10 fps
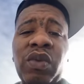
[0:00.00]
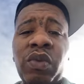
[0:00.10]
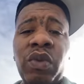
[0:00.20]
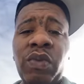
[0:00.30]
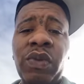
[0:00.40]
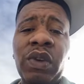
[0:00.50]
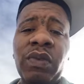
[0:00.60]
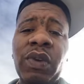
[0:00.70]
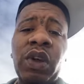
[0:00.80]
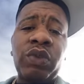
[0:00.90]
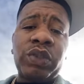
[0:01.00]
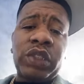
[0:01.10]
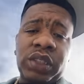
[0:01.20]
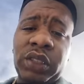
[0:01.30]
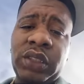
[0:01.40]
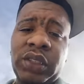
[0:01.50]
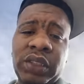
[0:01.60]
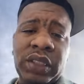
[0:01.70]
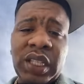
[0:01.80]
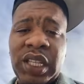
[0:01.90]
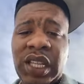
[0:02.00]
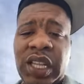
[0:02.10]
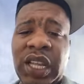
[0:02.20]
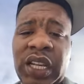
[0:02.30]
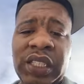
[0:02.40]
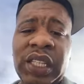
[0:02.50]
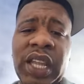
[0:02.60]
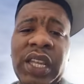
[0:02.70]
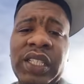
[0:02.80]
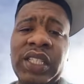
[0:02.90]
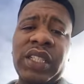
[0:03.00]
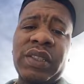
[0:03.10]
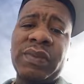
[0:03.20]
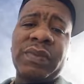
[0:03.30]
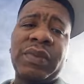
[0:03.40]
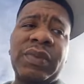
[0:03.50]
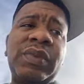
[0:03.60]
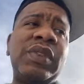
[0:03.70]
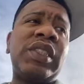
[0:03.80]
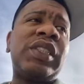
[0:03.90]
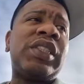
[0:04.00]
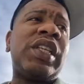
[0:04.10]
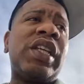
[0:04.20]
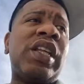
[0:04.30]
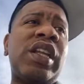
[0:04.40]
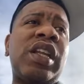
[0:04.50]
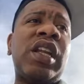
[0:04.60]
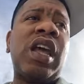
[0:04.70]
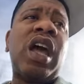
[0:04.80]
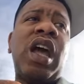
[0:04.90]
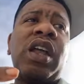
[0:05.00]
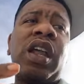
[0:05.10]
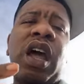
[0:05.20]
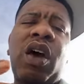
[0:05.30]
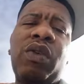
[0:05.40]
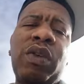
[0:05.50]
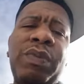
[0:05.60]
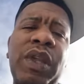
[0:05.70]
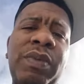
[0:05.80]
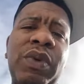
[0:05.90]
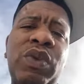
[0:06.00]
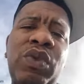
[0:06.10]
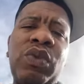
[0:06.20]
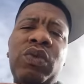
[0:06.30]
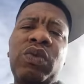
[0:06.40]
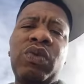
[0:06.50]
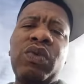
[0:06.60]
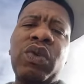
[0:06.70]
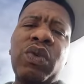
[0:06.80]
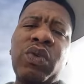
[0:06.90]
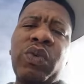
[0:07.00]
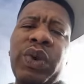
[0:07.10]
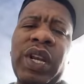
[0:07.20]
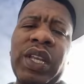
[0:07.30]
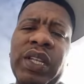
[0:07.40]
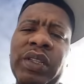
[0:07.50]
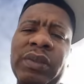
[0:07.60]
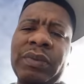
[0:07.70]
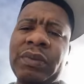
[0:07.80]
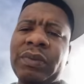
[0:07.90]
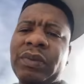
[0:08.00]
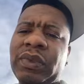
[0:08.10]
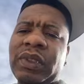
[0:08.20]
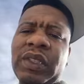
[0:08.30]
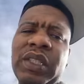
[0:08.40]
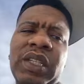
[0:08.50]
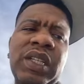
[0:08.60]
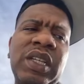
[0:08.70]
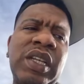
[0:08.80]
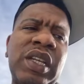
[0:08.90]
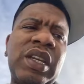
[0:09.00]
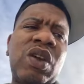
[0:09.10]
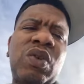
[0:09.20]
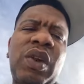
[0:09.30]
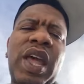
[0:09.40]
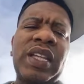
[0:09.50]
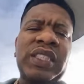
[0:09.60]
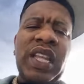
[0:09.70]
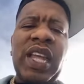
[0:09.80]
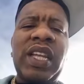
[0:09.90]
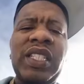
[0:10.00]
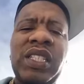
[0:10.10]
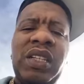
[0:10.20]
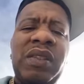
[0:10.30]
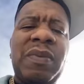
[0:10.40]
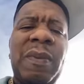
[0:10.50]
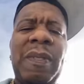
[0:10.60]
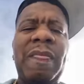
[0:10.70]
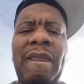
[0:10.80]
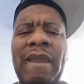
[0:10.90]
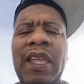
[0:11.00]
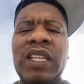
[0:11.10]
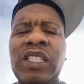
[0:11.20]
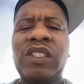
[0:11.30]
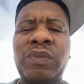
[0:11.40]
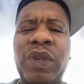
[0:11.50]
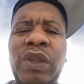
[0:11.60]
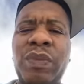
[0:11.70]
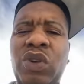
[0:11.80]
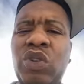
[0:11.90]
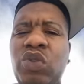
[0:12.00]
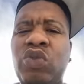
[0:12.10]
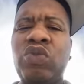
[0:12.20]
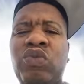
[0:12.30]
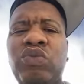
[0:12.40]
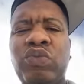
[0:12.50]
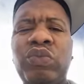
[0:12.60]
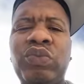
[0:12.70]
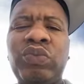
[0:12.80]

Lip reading: in a room full of vultures. You understand, G? See, the only people who really don't like staying, G, is people who